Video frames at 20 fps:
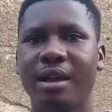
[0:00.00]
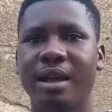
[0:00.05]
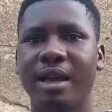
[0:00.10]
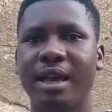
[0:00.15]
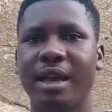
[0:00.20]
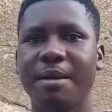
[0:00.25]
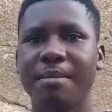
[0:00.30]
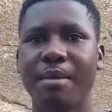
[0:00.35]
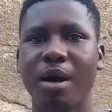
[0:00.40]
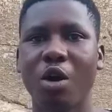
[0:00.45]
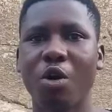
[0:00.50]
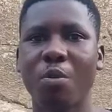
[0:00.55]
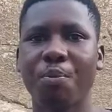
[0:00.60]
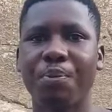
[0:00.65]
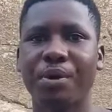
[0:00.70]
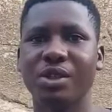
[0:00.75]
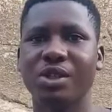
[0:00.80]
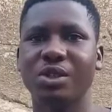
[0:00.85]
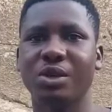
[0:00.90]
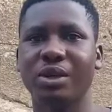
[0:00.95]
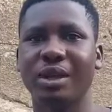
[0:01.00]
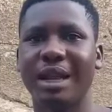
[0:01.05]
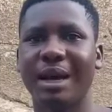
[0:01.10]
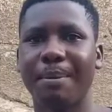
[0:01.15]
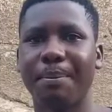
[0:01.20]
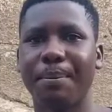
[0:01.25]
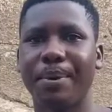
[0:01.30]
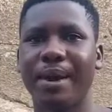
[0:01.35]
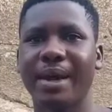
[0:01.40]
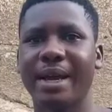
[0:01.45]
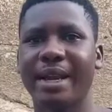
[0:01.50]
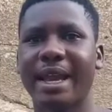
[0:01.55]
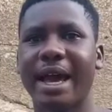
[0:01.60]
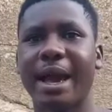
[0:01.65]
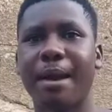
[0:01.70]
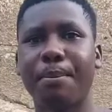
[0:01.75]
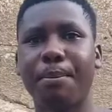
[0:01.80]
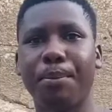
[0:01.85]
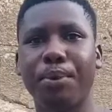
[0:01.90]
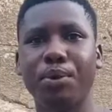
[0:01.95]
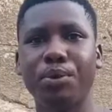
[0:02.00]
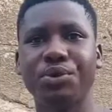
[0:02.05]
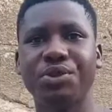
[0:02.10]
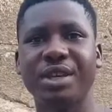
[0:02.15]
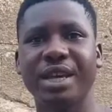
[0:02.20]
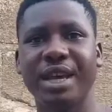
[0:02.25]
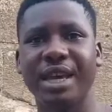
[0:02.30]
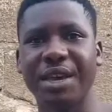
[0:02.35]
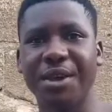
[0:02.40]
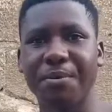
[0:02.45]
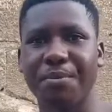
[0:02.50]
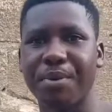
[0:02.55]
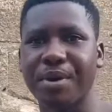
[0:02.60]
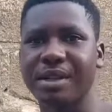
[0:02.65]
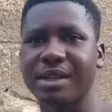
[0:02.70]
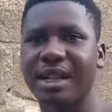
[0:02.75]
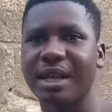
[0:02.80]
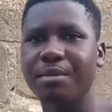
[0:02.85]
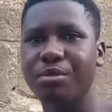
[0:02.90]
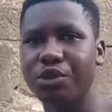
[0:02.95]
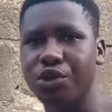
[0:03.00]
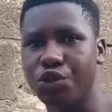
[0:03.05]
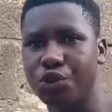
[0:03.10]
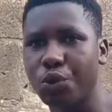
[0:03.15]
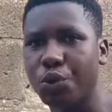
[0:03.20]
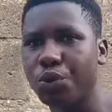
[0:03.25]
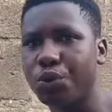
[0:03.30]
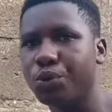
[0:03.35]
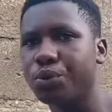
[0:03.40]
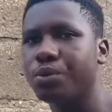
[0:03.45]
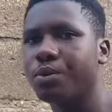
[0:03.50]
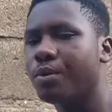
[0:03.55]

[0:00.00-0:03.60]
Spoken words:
In my own particular pen, I put a carpet. Let me show you.